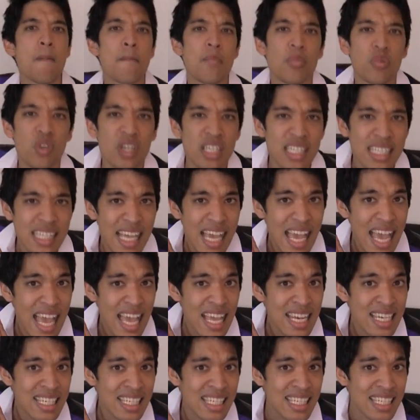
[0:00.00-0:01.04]

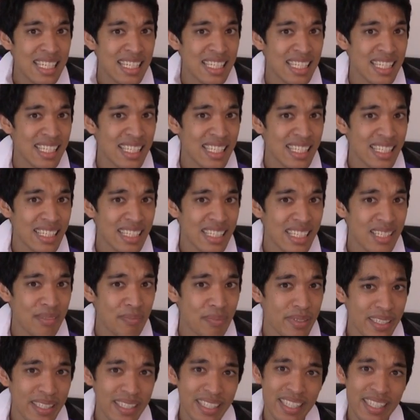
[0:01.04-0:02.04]
pretended to sleep.